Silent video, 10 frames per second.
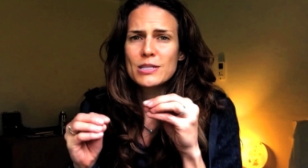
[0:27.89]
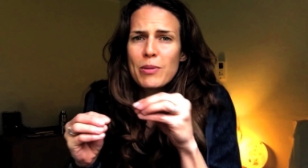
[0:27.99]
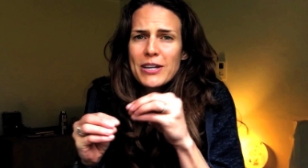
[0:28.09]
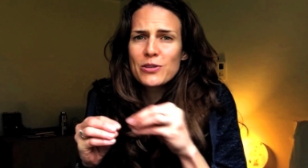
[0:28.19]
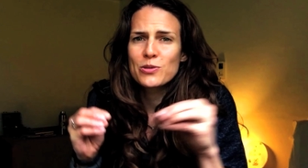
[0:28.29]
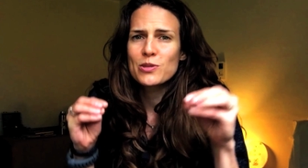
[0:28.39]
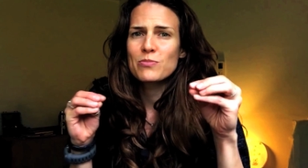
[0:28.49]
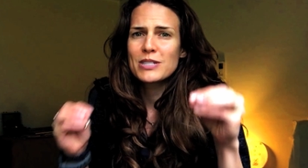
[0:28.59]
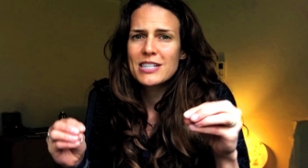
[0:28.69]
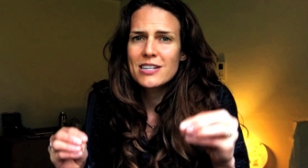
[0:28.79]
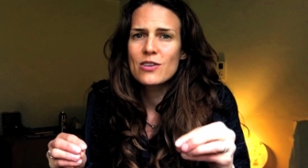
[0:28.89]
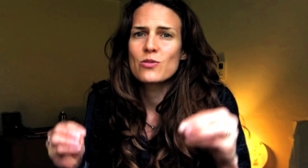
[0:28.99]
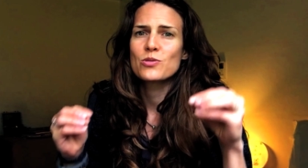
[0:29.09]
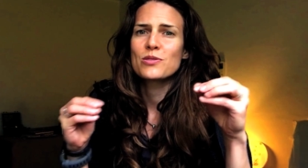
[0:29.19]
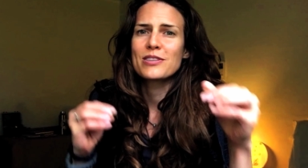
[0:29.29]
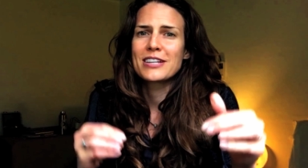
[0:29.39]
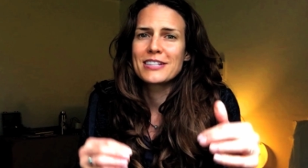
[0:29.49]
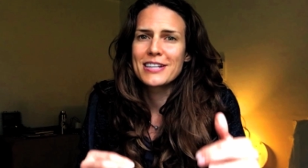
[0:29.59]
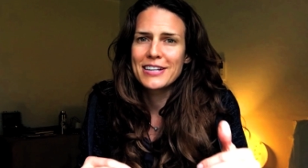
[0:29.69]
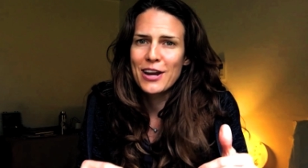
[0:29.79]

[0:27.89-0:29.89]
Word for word: the spiders and mosquitoes and things that